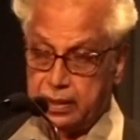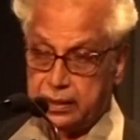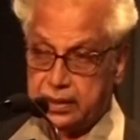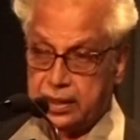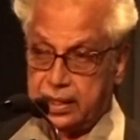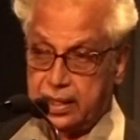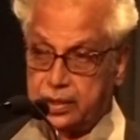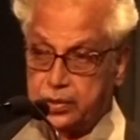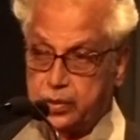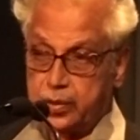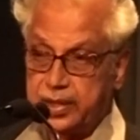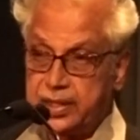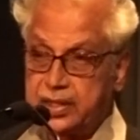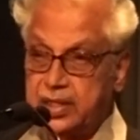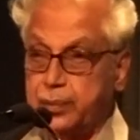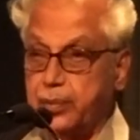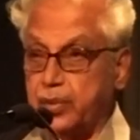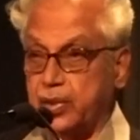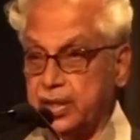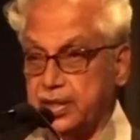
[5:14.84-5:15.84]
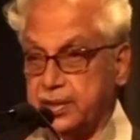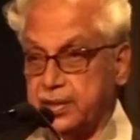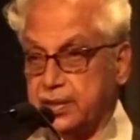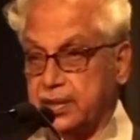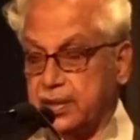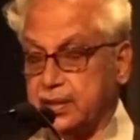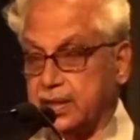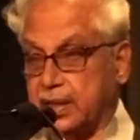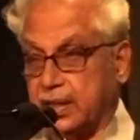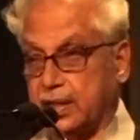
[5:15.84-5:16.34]
There are 20
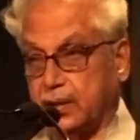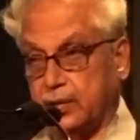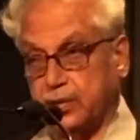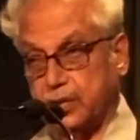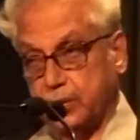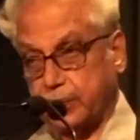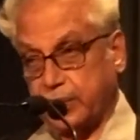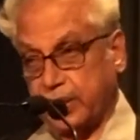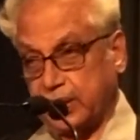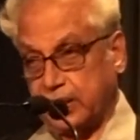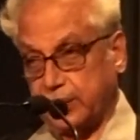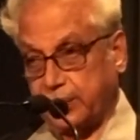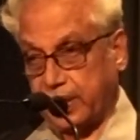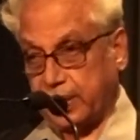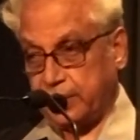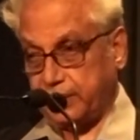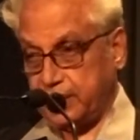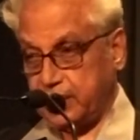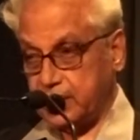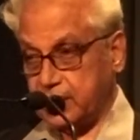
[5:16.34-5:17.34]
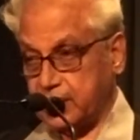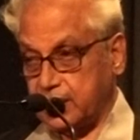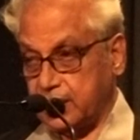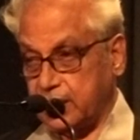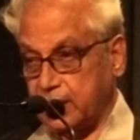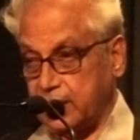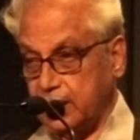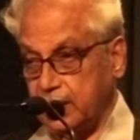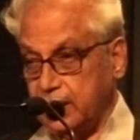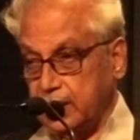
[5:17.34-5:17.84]
policies announced by the Prime Minister.
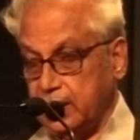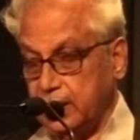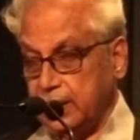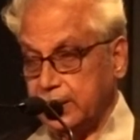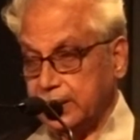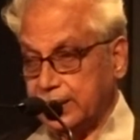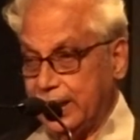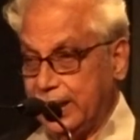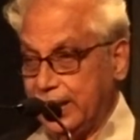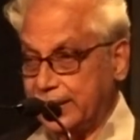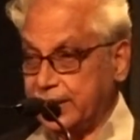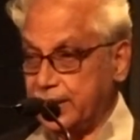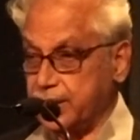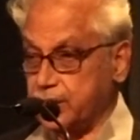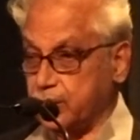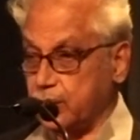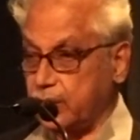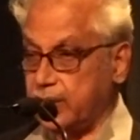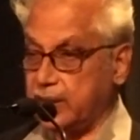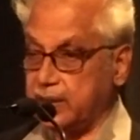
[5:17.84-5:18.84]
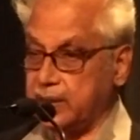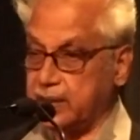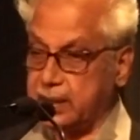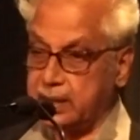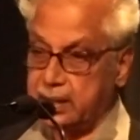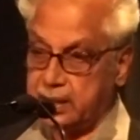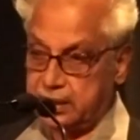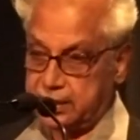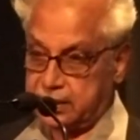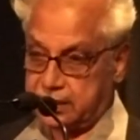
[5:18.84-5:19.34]
The latest one
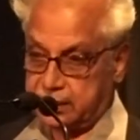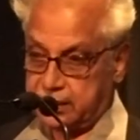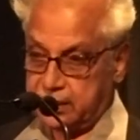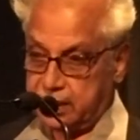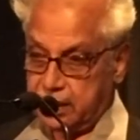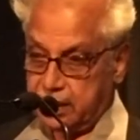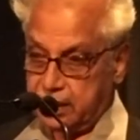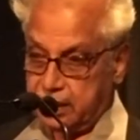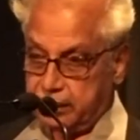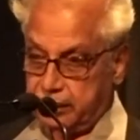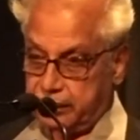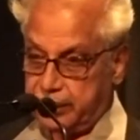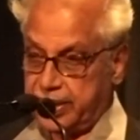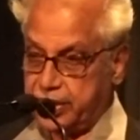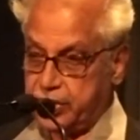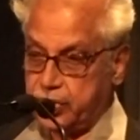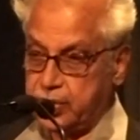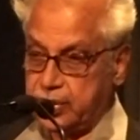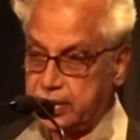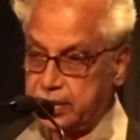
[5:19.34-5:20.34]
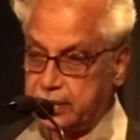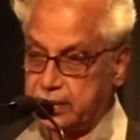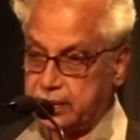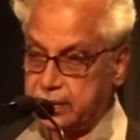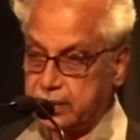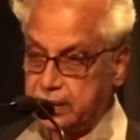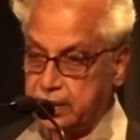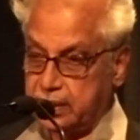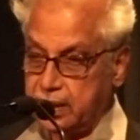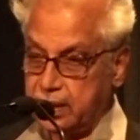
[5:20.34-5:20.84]
is
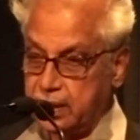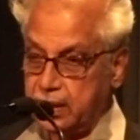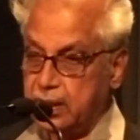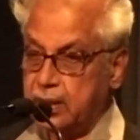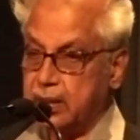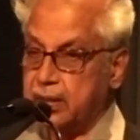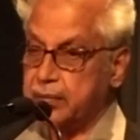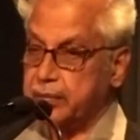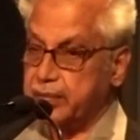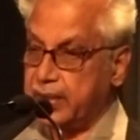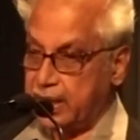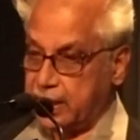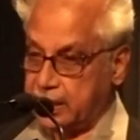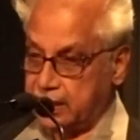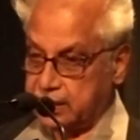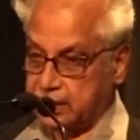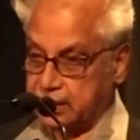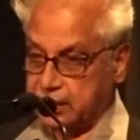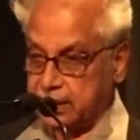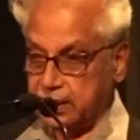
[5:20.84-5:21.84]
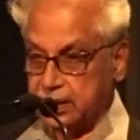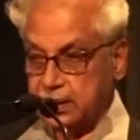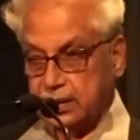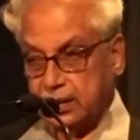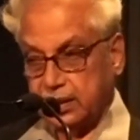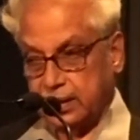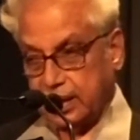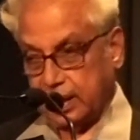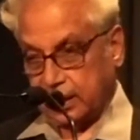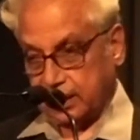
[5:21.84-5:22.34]
Bikshit Bharat
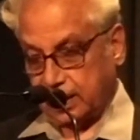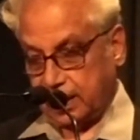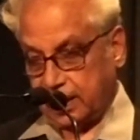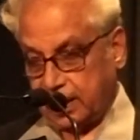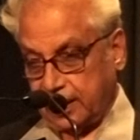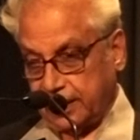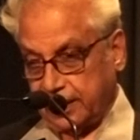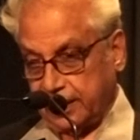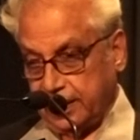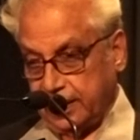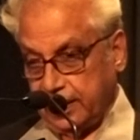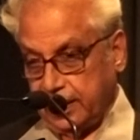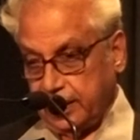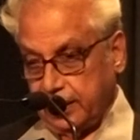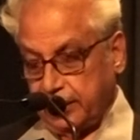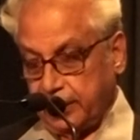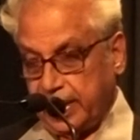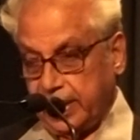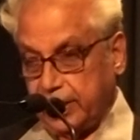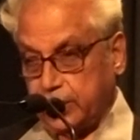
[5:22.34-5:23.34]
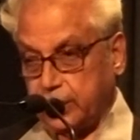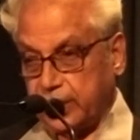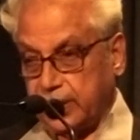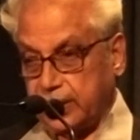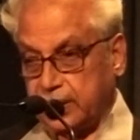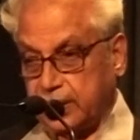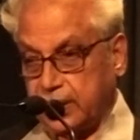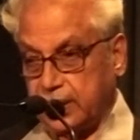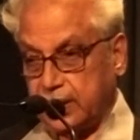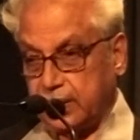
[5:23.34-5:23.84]
Yatra. By
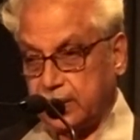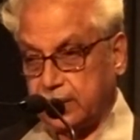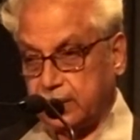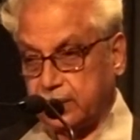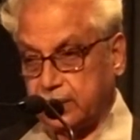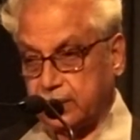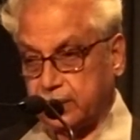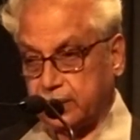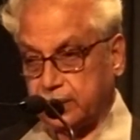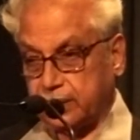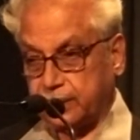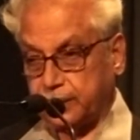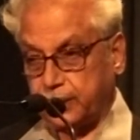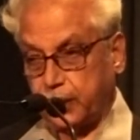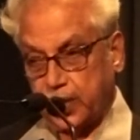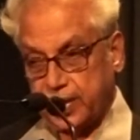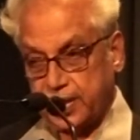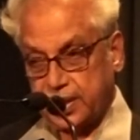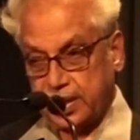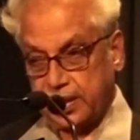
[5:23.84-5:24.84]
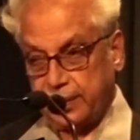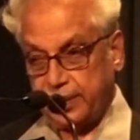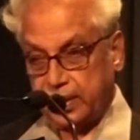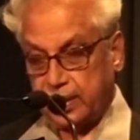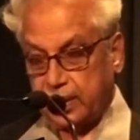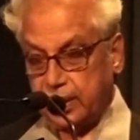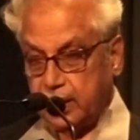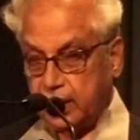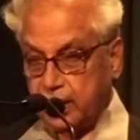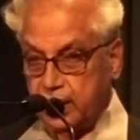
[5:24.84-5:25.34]

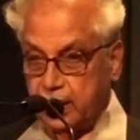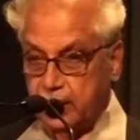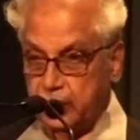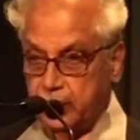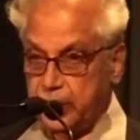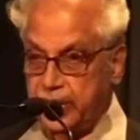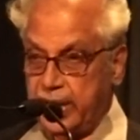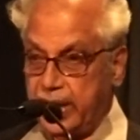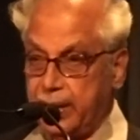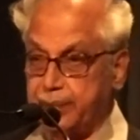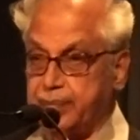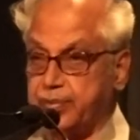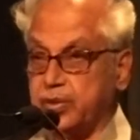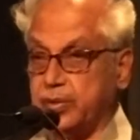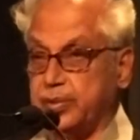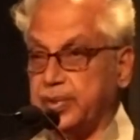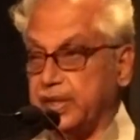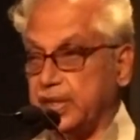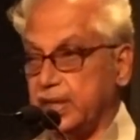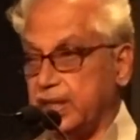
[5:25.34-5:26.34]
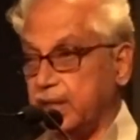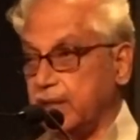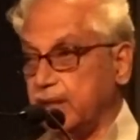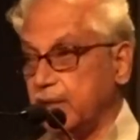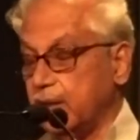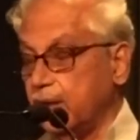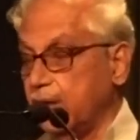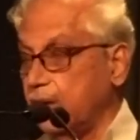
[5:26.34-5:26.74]
2047, we have to be the